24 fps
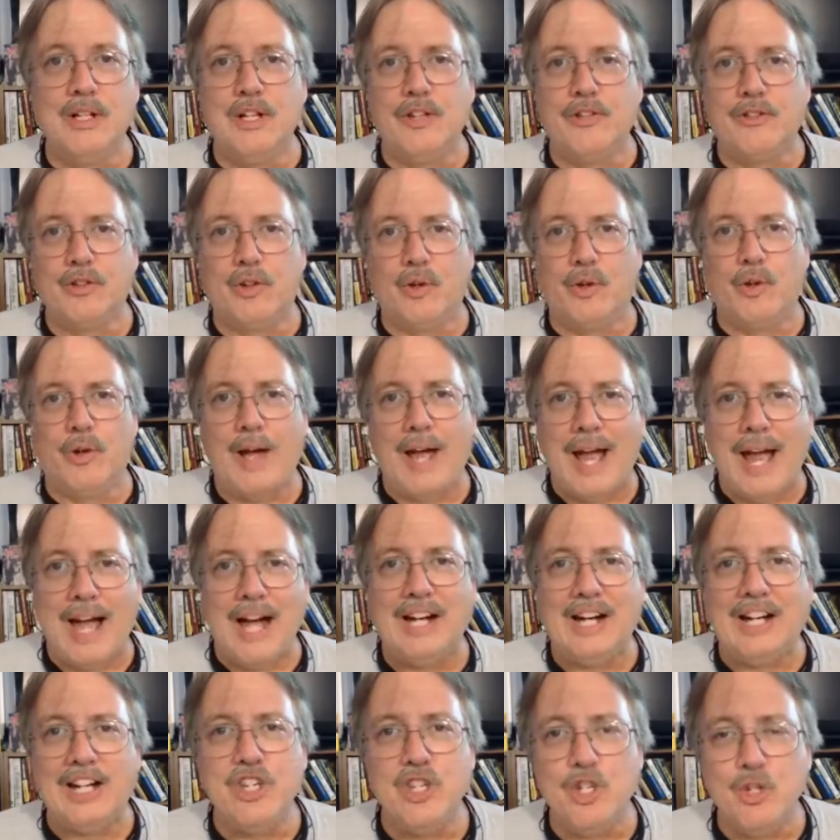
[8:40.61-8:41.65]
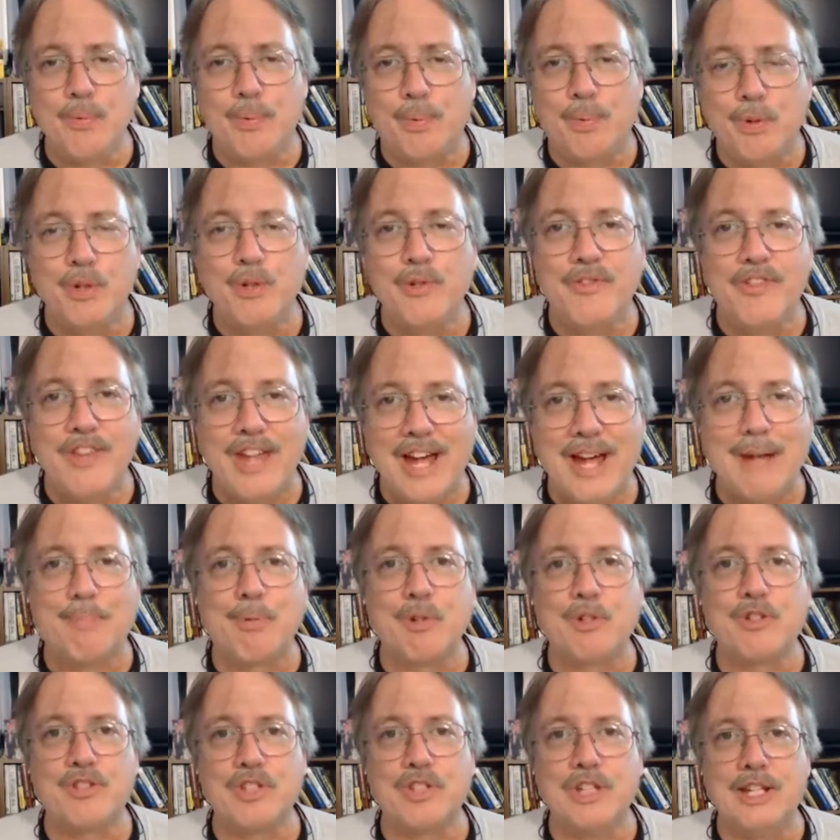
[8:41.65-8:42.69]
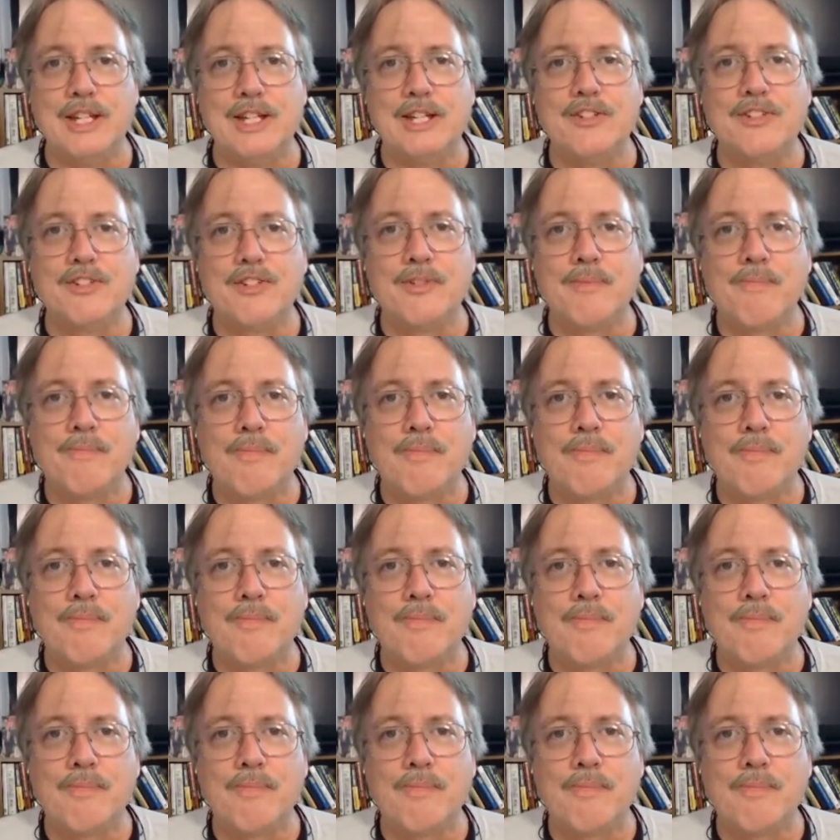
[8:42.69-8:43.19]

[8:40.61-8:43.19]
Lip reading: So how can you improve that percentage?